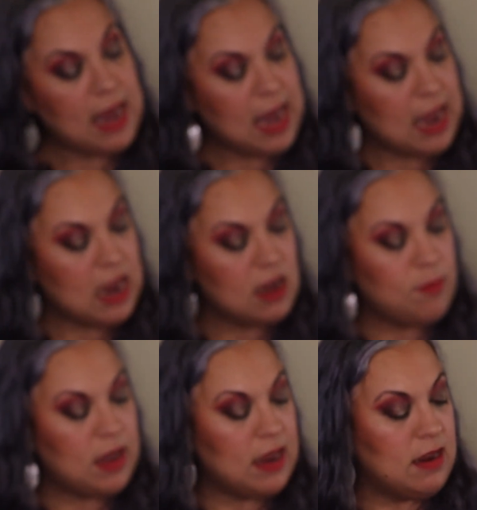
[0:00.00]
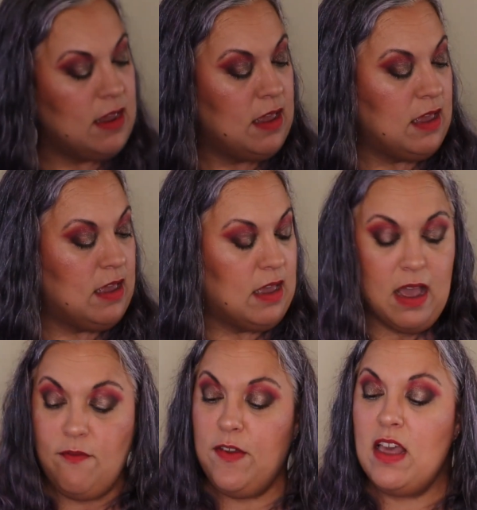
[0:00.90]
hand, but
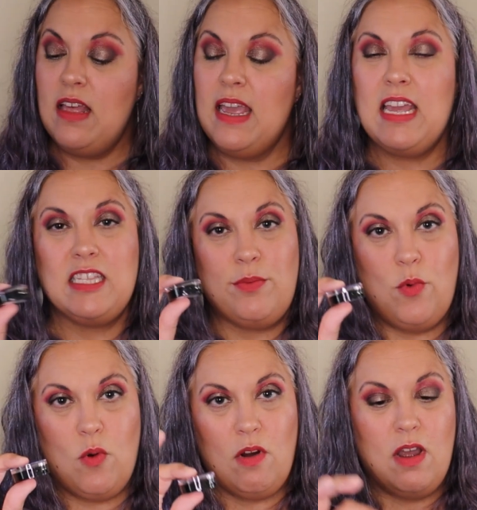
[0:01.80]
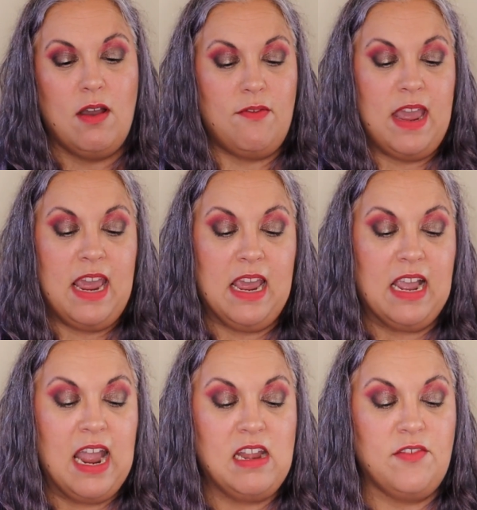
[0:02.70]
I feel like it's more of a
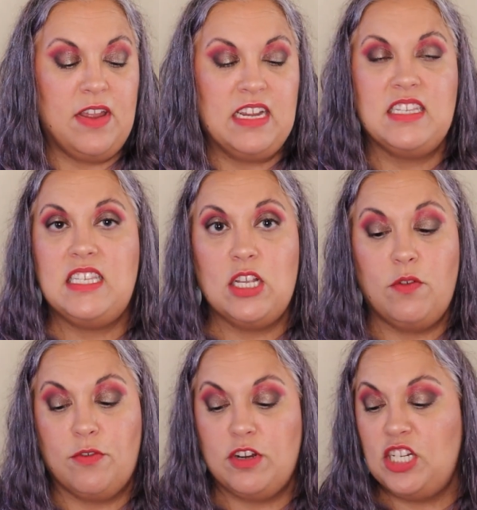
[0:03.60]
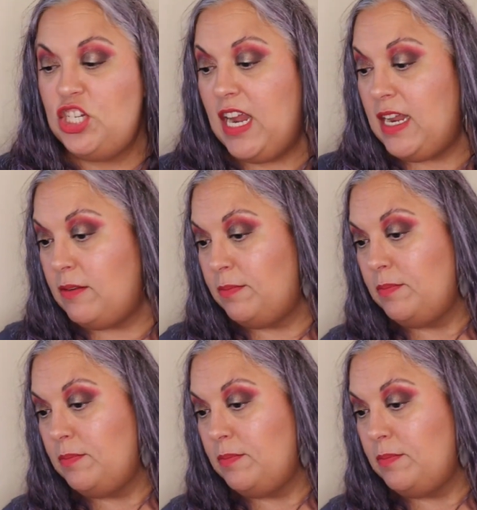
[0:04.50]
kind of a silvery shade.